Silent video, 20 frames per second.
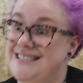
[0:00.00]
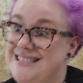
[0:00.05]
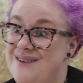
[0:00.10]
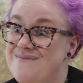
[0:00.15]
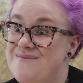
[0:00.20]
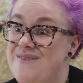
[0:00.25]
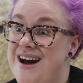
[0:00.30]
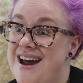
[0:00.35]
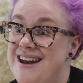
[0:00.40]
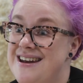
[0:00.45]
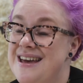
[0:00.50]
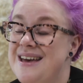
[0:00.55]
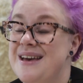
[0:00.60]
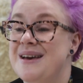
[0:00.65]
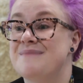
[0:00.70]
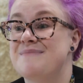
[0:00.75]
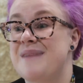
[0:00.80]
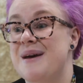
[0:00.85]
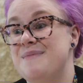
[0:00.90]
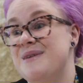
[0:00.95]
someone
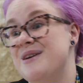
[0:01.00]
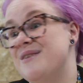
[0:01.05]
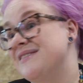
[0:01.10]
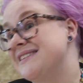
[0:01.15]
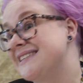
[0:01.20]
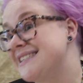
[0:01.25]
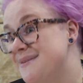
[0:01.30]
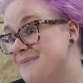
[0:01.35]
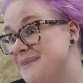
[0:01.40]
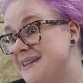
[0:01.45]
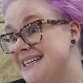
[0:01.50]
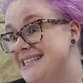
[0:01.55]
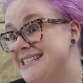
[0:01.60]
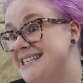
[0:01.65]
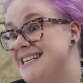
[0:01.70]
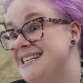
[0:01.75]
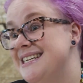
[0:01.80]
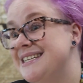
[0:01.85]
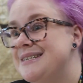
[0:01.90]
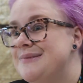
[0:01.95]
maybe of a similar
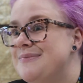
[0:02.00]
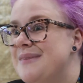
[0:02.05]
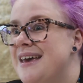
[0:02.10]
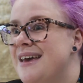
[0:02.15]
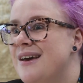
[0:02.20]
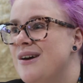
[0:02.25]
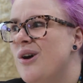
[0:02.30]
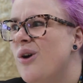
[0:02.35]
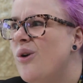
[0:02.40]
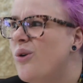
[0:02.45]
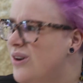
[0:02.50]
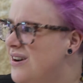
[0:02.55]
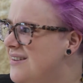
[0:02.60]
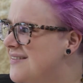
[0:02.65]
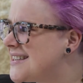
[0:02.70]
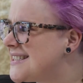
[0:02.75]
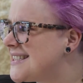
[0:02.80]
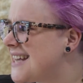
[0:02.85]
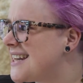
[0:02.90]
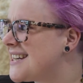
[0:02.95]
gender to me, all
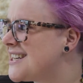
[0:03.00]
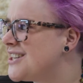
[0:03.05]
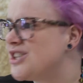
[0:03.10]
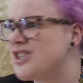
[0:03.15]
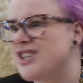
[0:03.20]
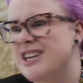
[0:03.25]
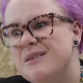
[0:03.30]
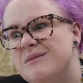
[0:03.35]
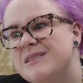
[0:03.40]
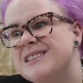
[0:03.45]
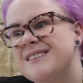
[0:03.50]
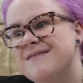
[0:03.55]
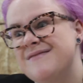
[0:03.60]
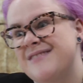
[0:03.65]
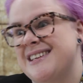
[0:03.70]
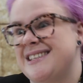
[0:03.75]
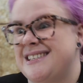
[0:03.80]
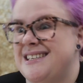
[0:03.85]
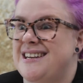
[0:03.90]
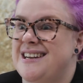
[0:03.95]
of a sudden she was
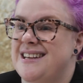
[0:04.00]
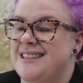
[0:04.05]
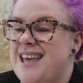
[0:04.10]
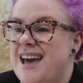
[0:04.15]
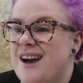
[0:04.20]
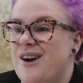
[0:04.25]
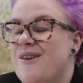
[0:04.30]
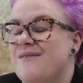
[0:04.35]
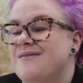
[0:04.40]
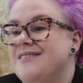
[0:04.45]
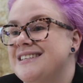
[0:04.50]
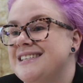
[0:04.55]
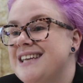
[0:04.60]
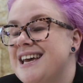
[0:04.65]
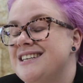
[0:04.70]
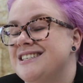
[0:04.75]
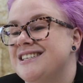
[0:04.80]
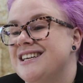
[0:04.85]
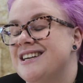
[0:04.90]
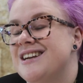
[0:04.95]
invested in that
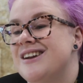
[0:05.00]
conversation.